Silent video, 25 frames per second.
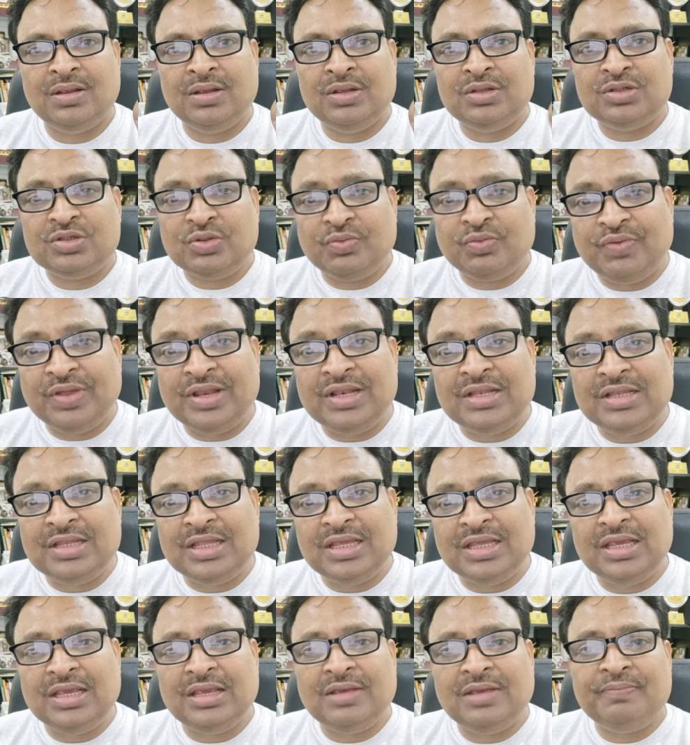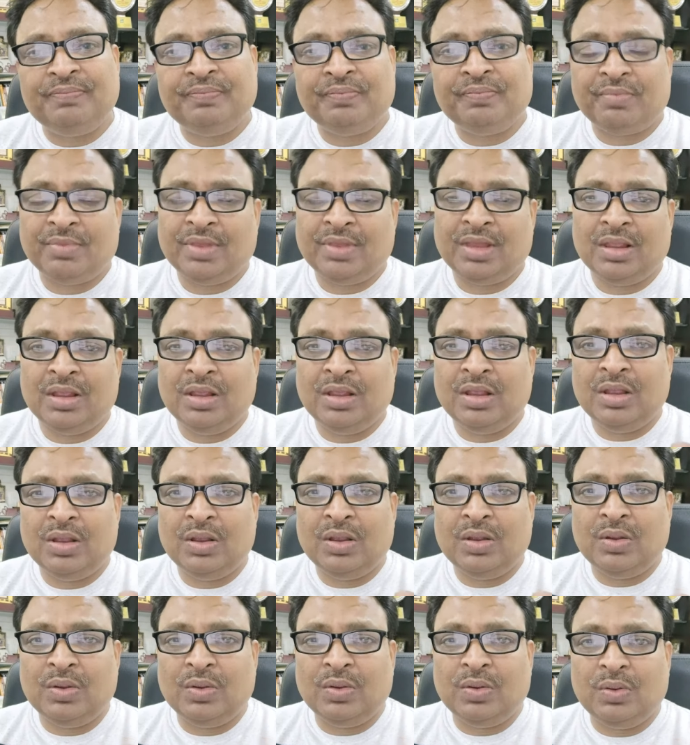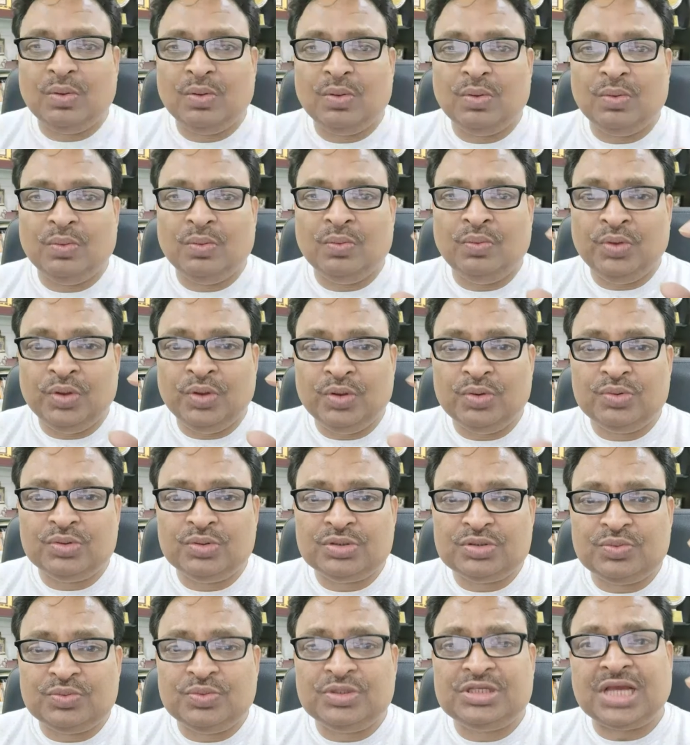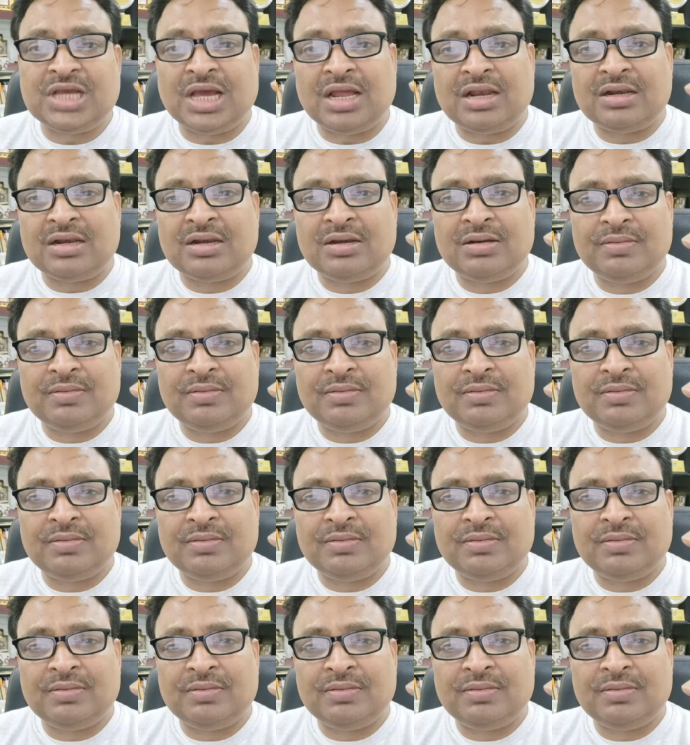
So when the views which are